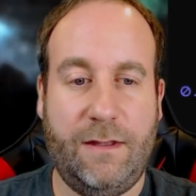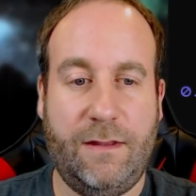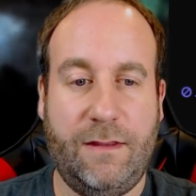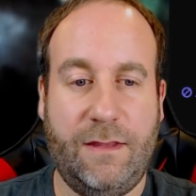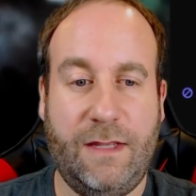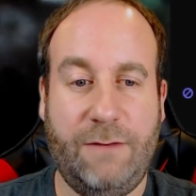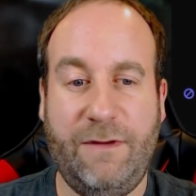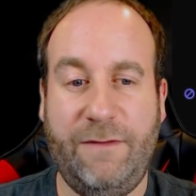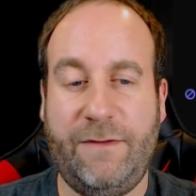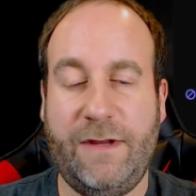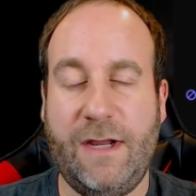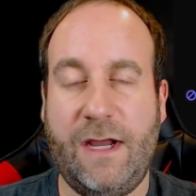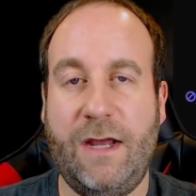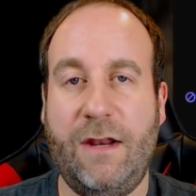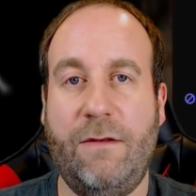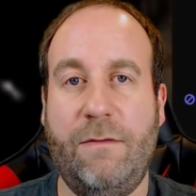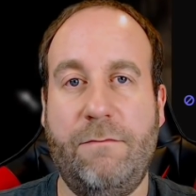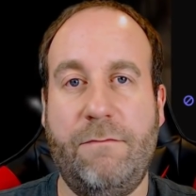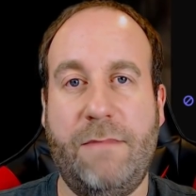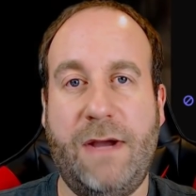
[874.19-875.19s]
Then we've
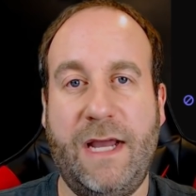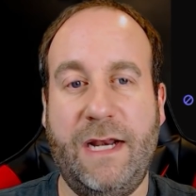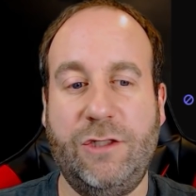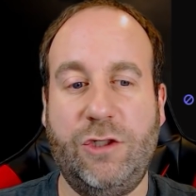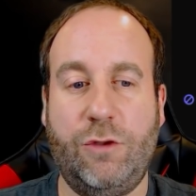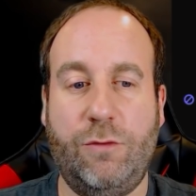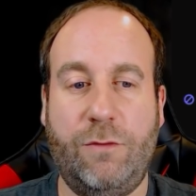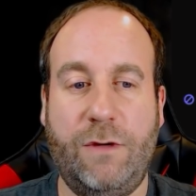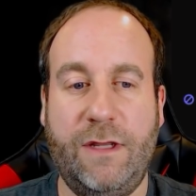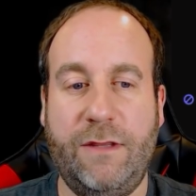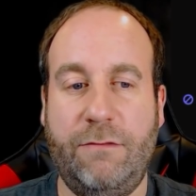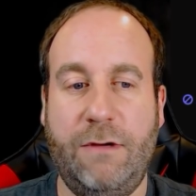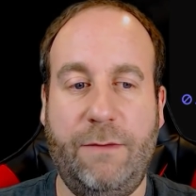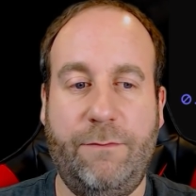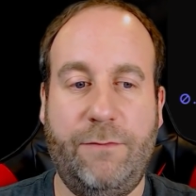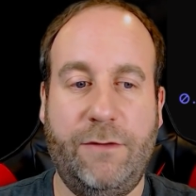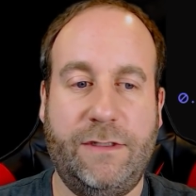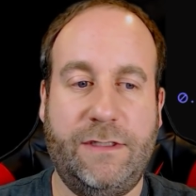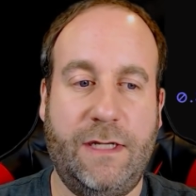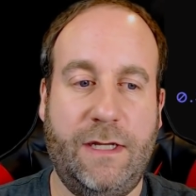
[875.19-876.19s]
got
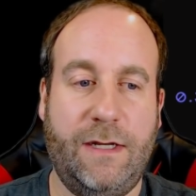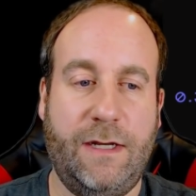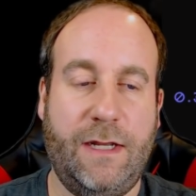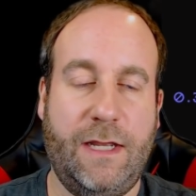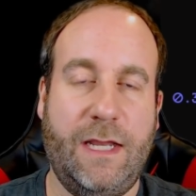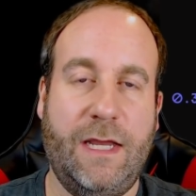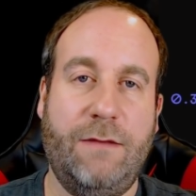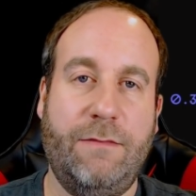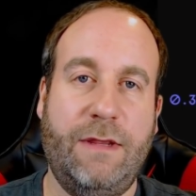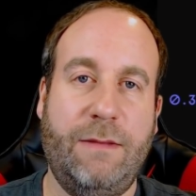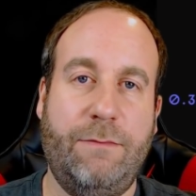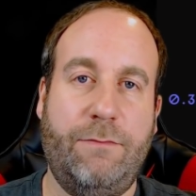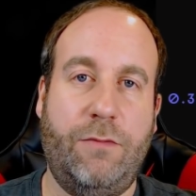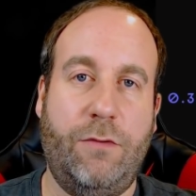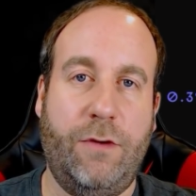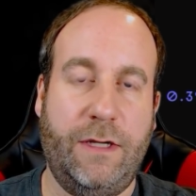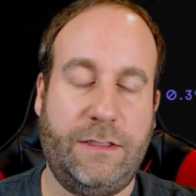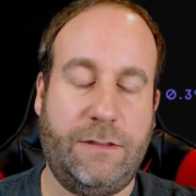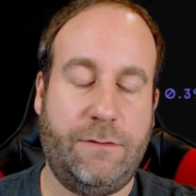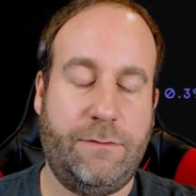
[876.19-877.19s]
-23% enemy
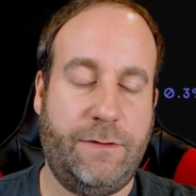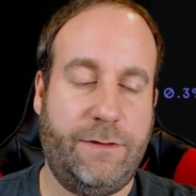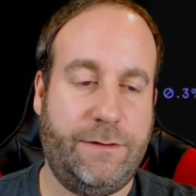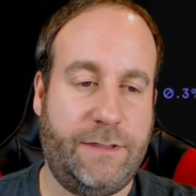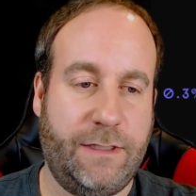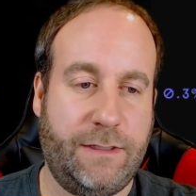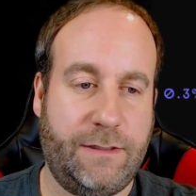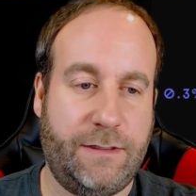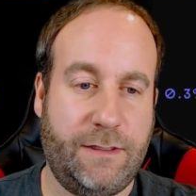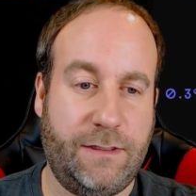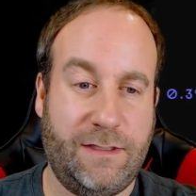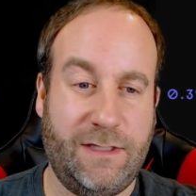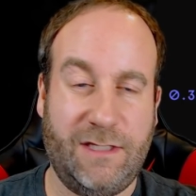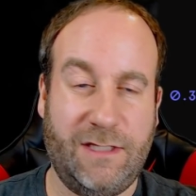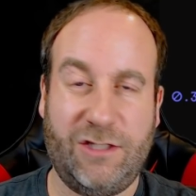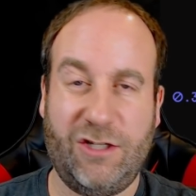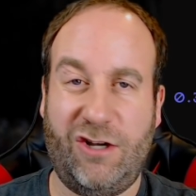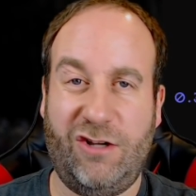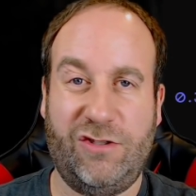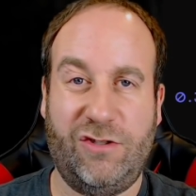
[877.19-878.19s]
poison resistance.
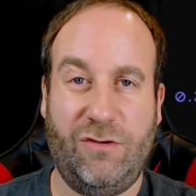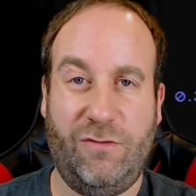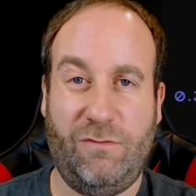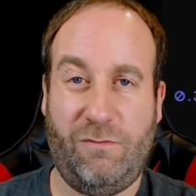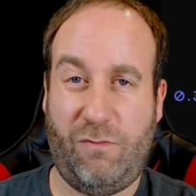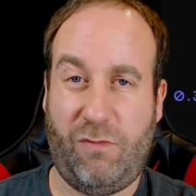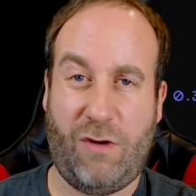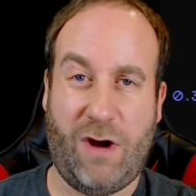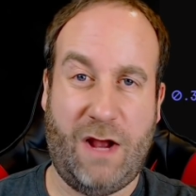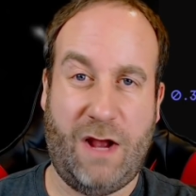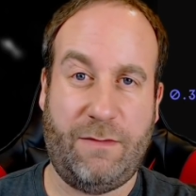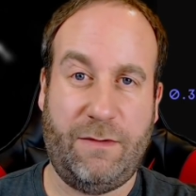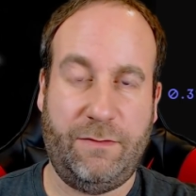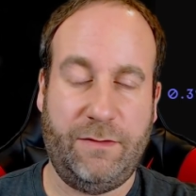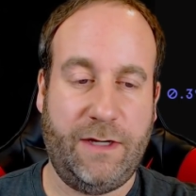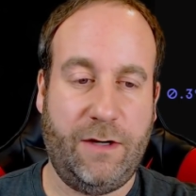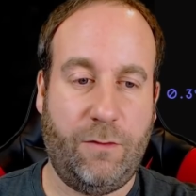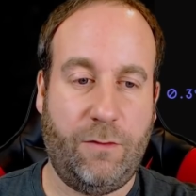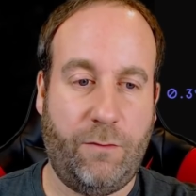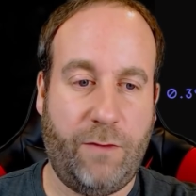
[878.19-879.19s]
This also
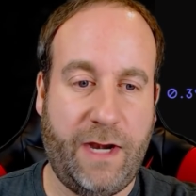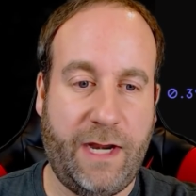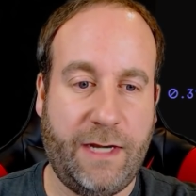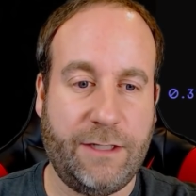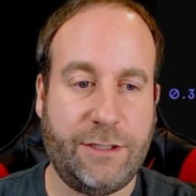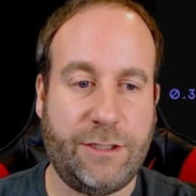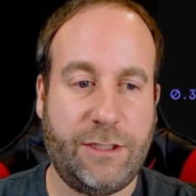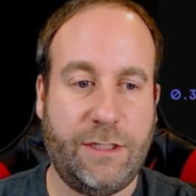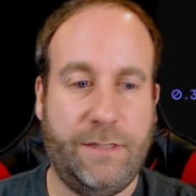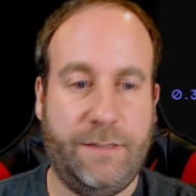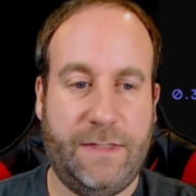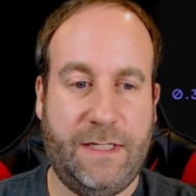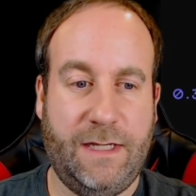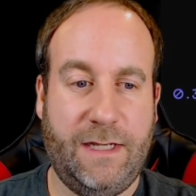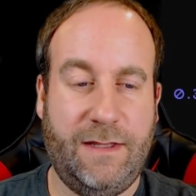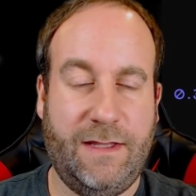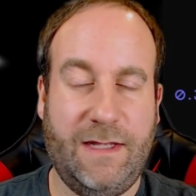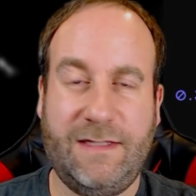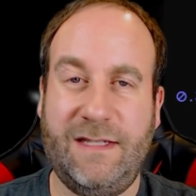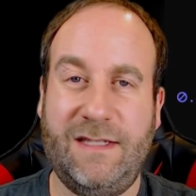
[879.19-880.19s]
probably a range.
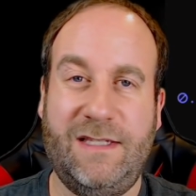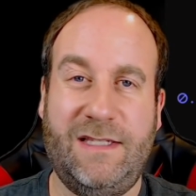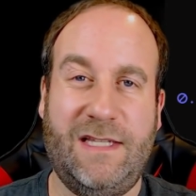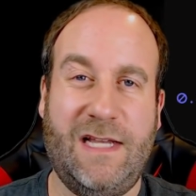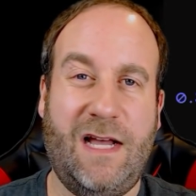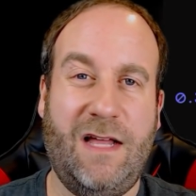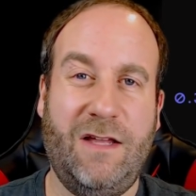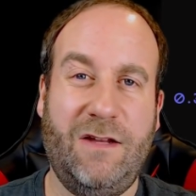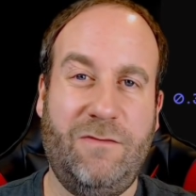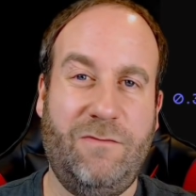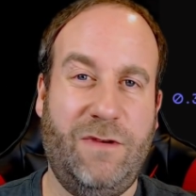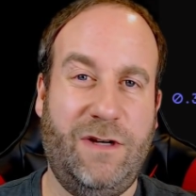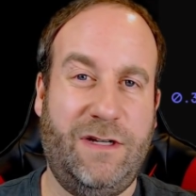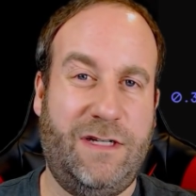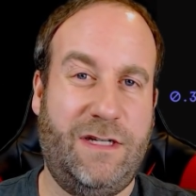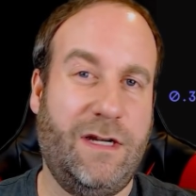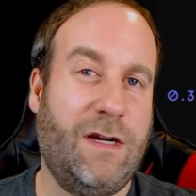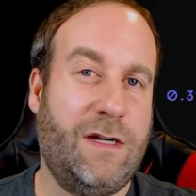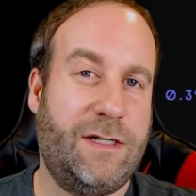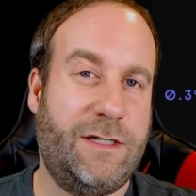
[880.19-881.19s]
And that's a solid
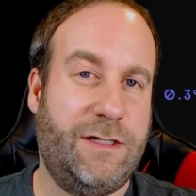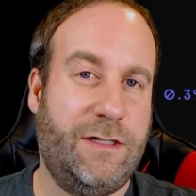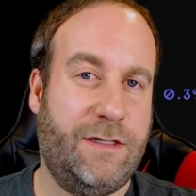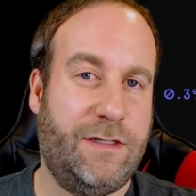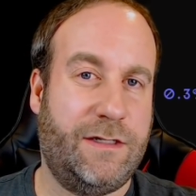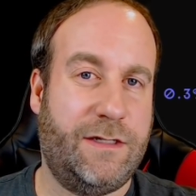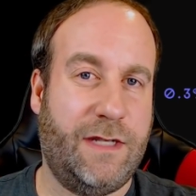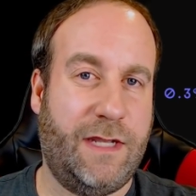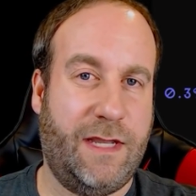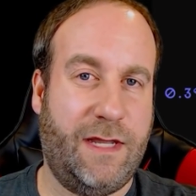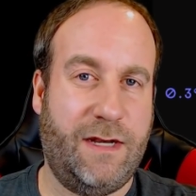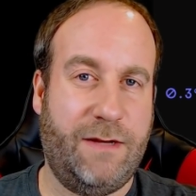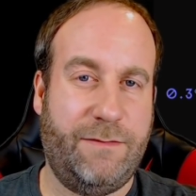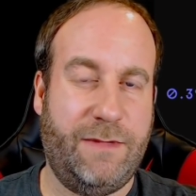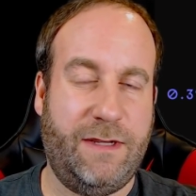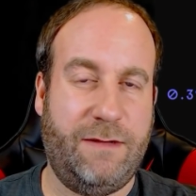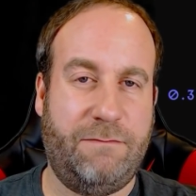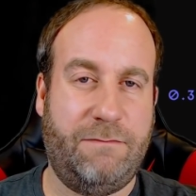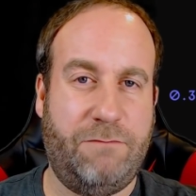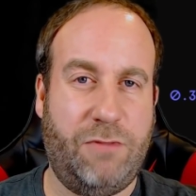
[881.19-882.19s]
reduction to
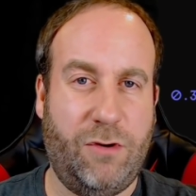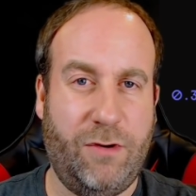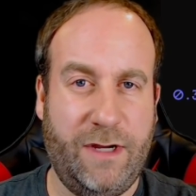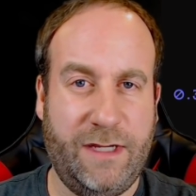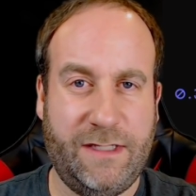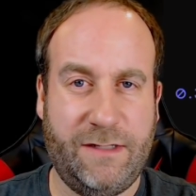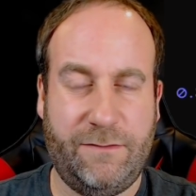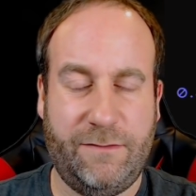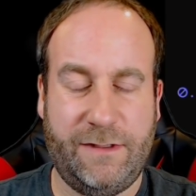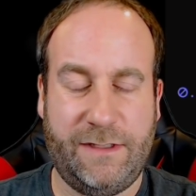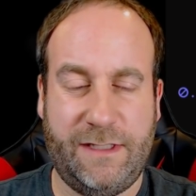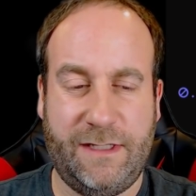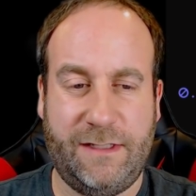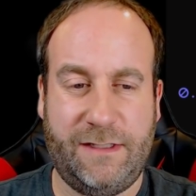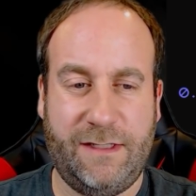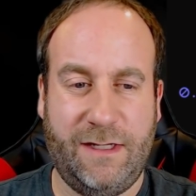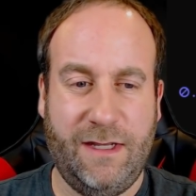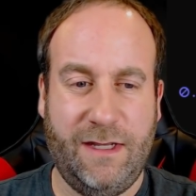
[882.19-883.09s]
enemy poison resist,